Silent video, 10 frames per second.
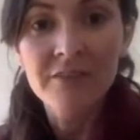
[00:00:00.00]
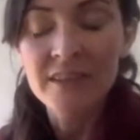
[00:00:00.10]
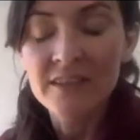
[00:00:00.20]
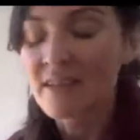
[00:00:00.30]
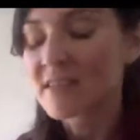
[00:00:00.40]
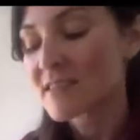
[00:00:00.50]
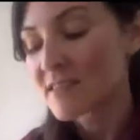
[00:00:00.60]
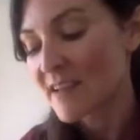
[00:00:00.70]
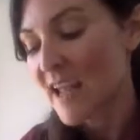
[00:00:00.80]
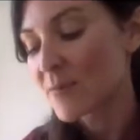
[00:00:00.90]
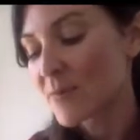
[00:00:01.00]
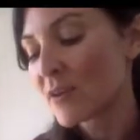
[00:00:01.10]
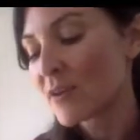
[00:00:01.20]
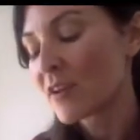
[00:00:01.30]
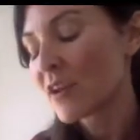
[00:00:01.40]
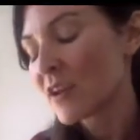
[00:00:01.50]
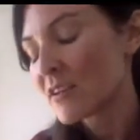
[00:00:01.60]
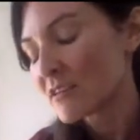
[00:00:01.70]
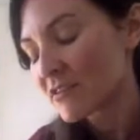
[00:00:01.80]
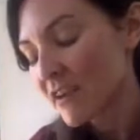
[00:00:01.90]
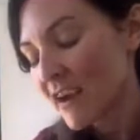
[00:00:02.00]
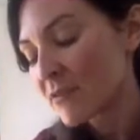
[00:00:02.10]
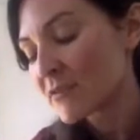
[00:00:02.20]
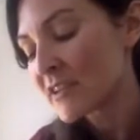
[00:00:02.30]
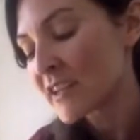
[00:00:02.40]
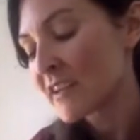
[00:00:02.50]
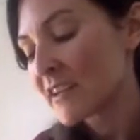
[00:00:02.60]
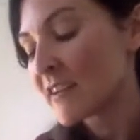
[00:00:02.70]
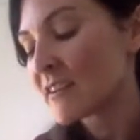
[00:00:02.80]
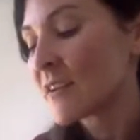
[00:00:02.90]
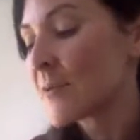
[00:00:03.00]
It's this stable, grounded,